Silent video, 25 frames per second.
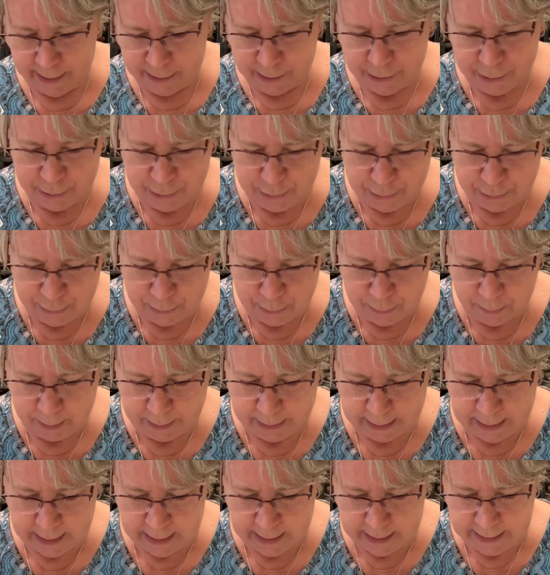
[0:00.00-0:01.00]
to do,
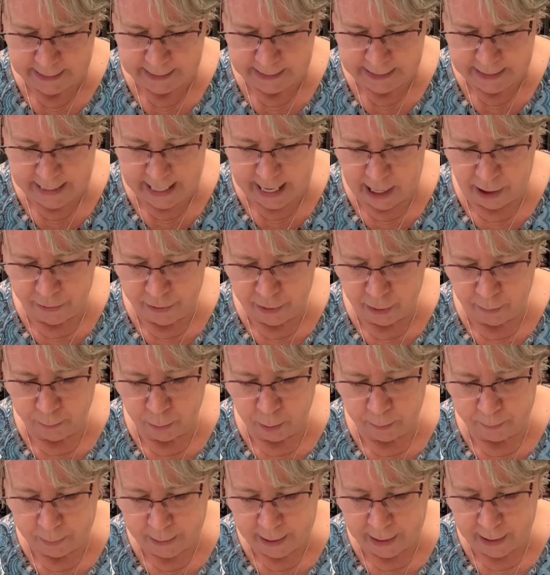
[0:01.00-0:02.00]
because now they're
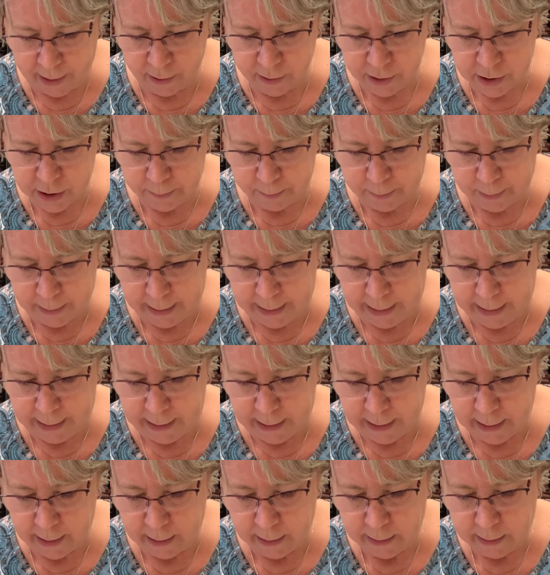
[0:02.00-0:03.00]
prepared to
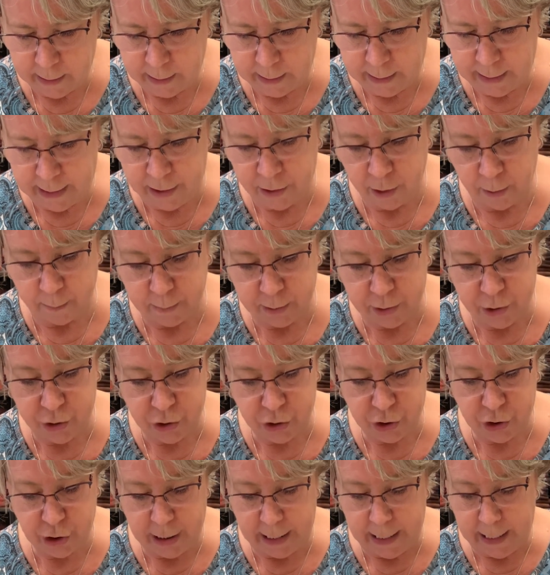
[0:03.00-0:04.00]
be either
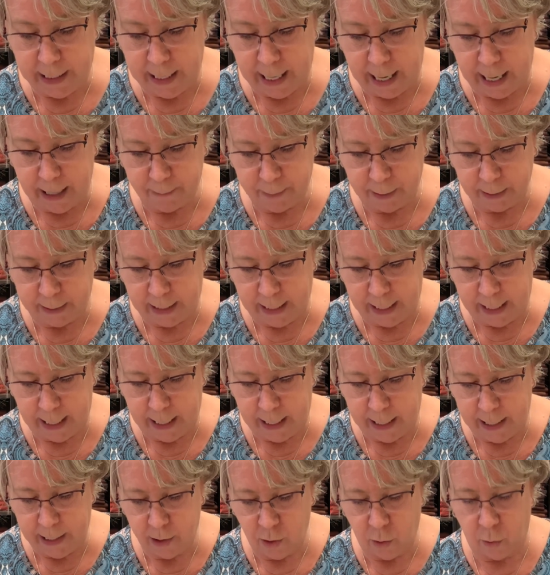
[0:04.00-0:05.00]
machine
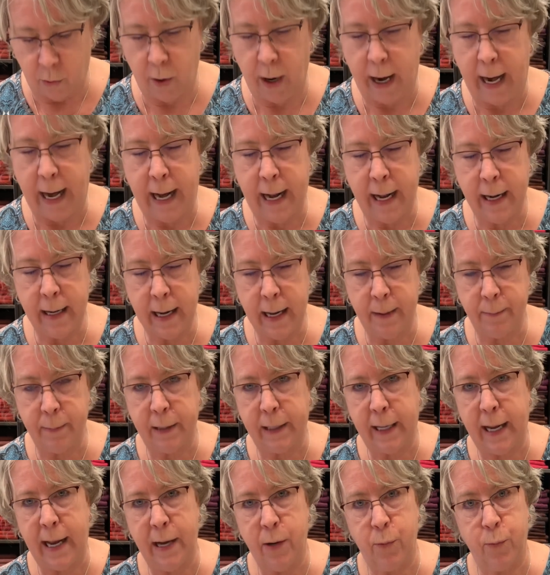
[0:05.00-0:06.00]
appliqued or hand
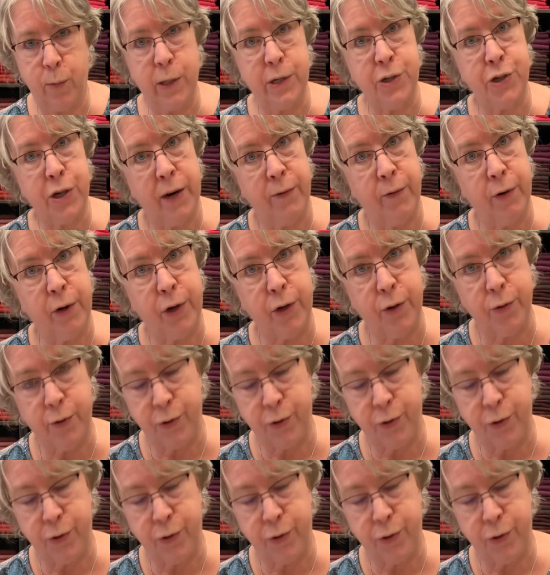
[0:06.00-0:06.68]
appliqued, whichever you